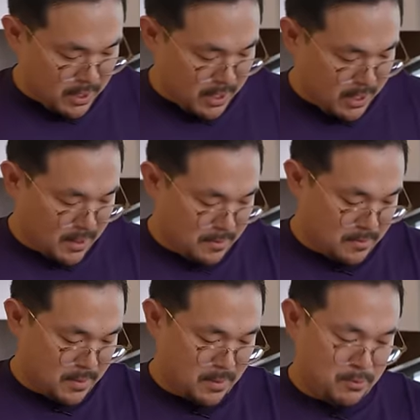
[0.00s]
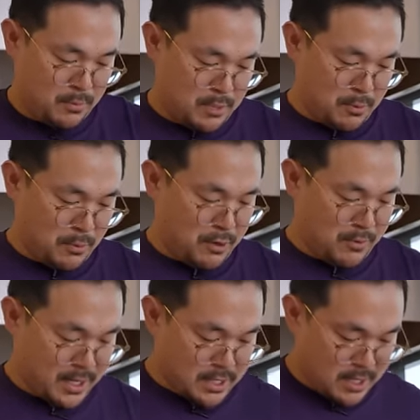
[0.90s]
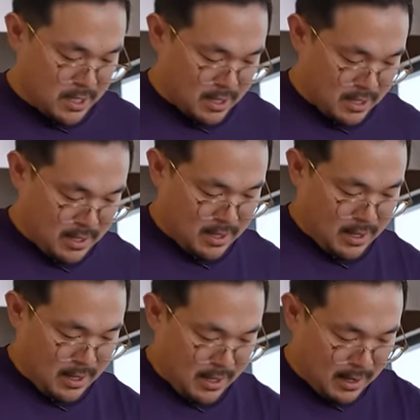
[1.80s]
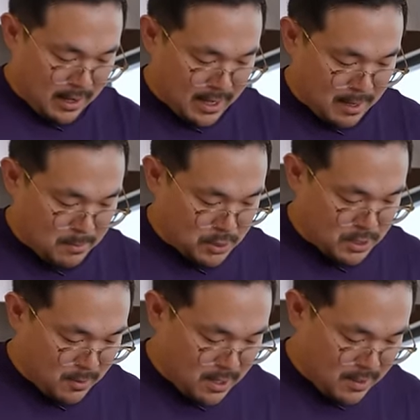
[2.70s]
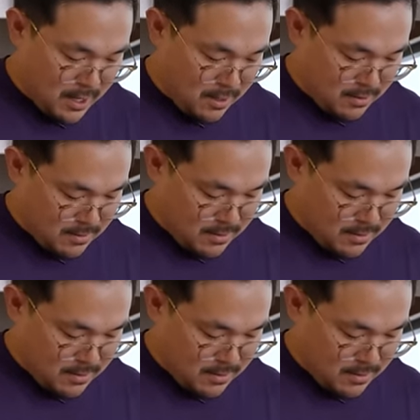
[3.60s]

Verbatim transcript: gonna just put it through the ricer. Kind of got most of the water out.